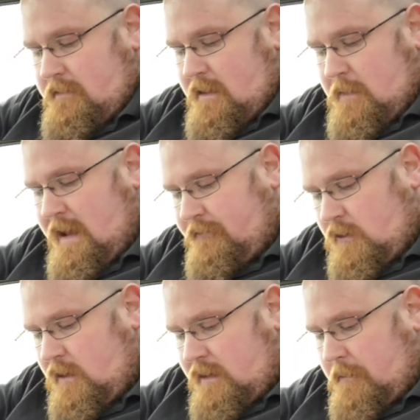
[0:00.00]
Then we have
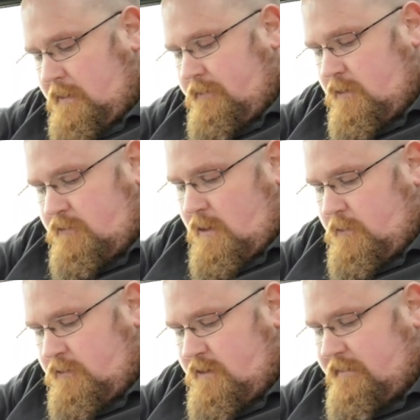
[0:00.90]
got a couple of
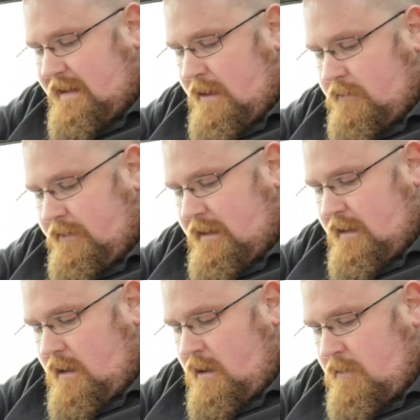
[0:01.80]
controls jutting out of
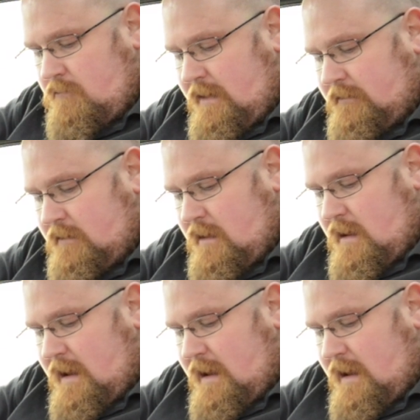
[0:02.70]
the armrest,